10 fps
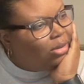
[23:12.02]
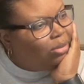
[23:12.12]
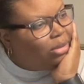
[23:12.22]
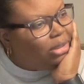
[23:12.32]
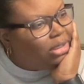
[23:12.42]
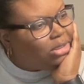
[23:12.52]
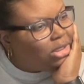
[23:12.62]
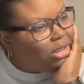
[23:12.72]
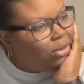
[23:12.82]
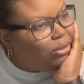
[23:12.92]
But that
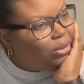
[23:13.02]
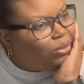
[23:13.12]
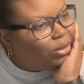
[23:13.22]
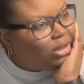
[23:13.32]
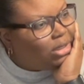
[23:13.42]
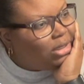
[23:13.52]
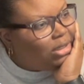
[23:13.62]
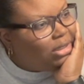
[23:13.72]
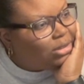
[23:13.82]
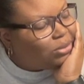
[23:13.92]
chunky one
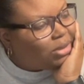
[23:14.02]
really is